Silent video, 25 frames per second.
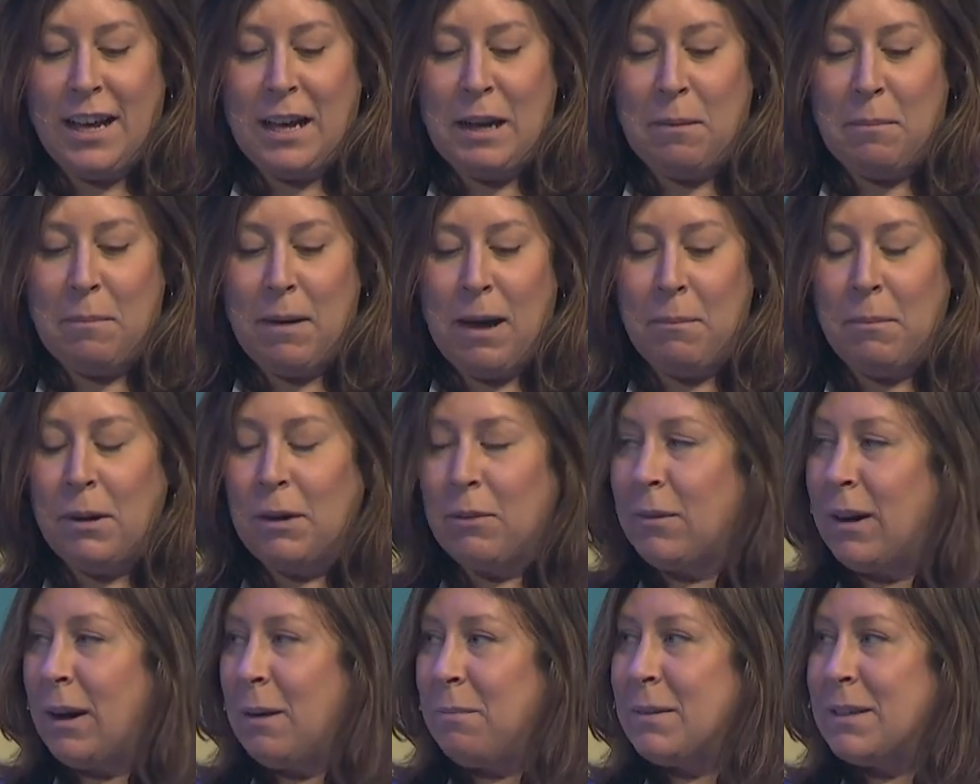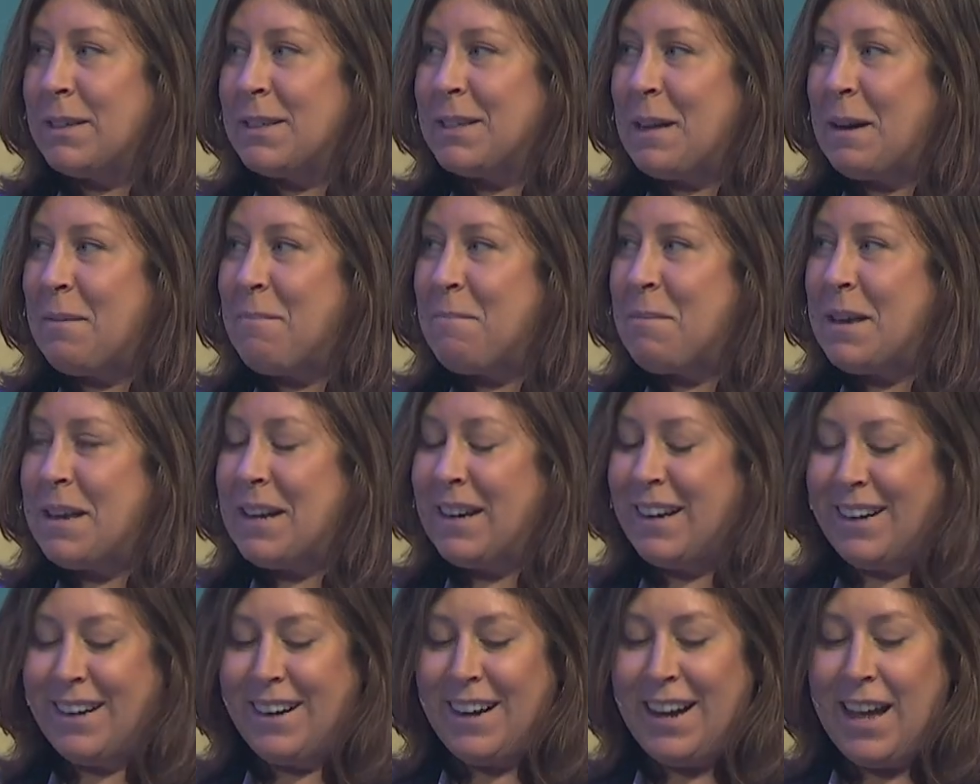I'm going to wrap us up
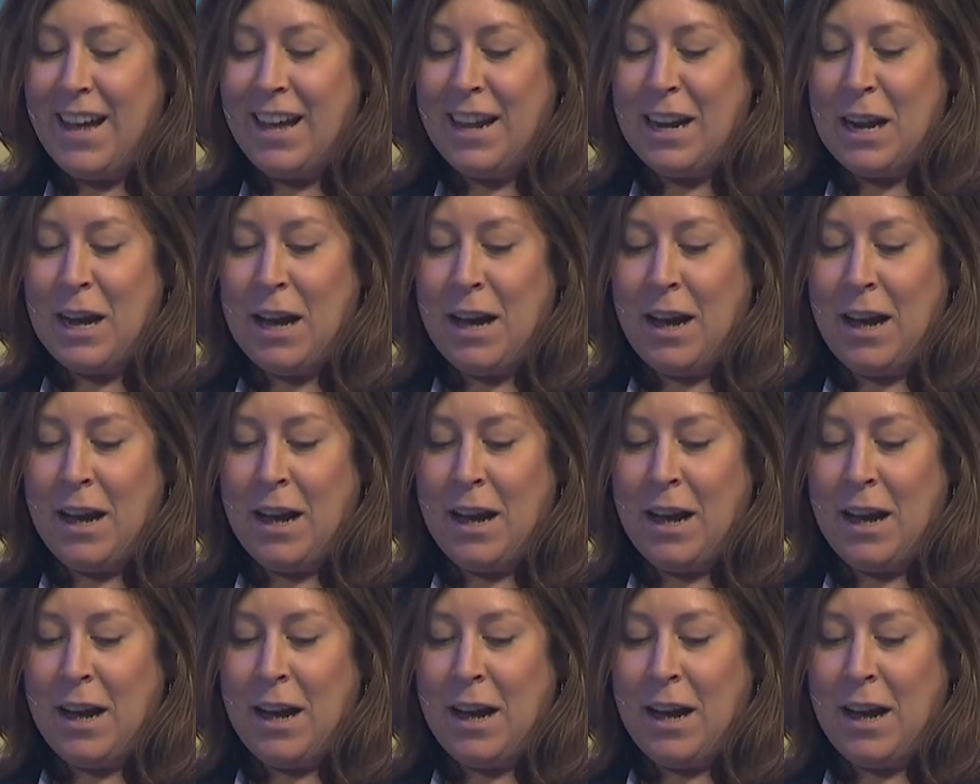here. And